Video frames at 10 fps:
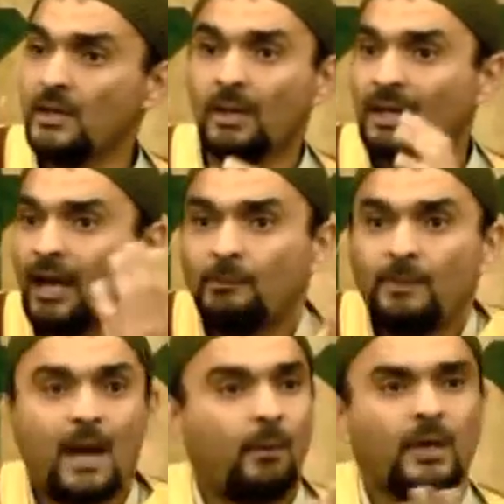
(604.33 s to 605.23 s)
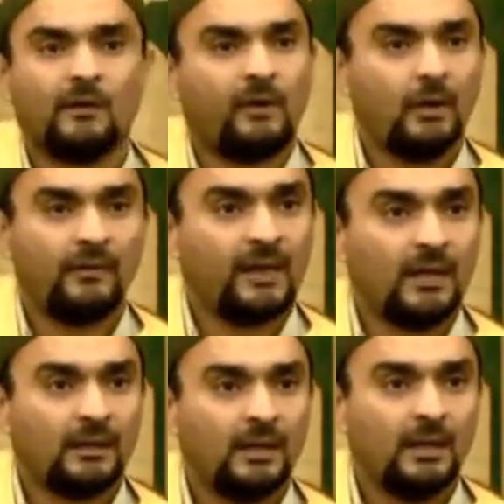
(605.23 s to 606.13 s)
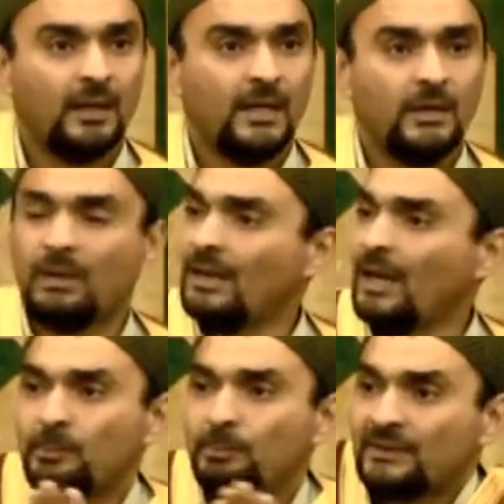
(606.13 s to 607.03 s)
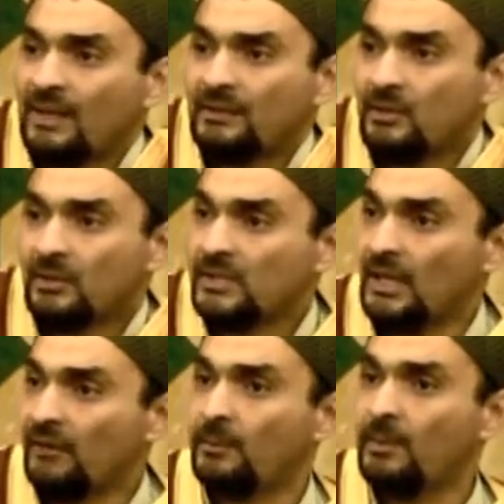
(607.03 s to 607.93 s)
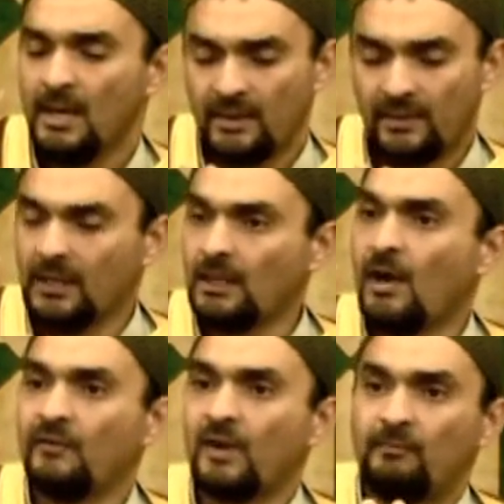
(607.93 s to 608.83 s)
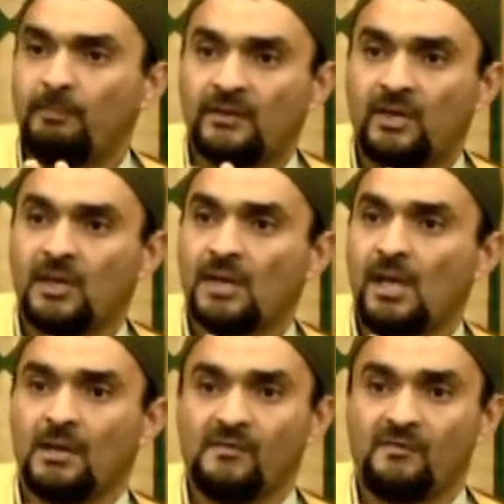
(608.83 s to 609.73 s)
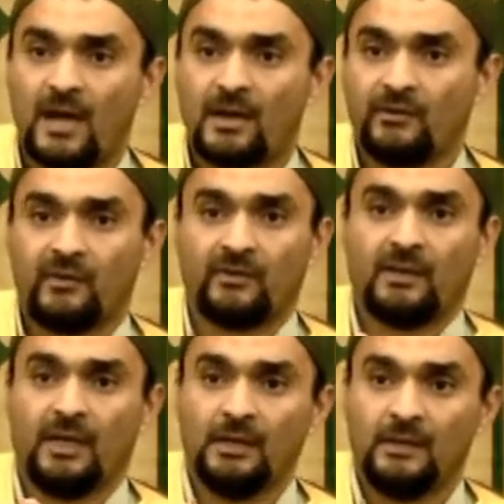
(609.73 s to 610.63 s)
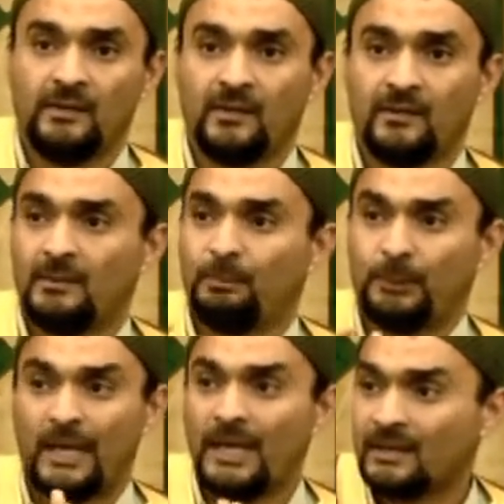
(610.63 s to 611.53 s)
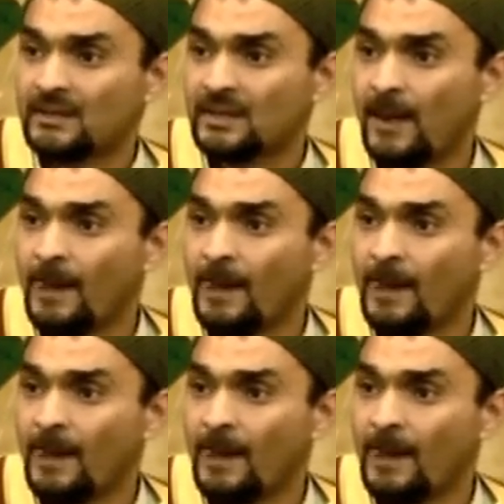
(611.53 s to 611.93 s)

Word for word: You cannot be aware of all of that. You cannot protect yourself from, think of, of bacteria and viruses and illnesses and plagues.